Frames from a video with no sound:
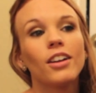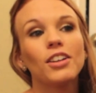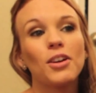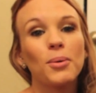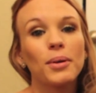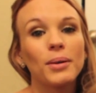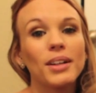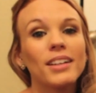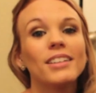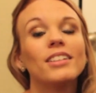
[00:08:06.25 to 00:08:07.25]
you know, we
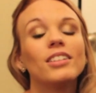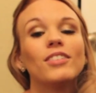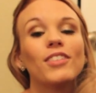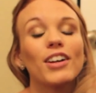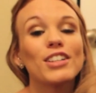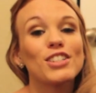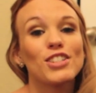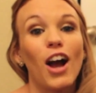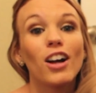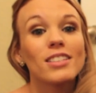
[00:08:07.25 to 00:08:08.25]
were very
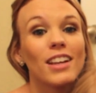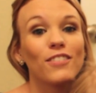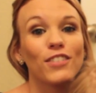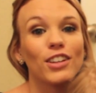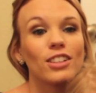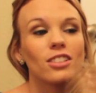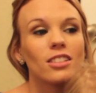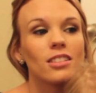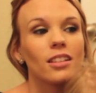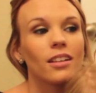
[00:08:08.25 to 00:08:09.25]
shocked at
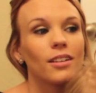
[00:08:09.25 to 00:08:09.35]
first,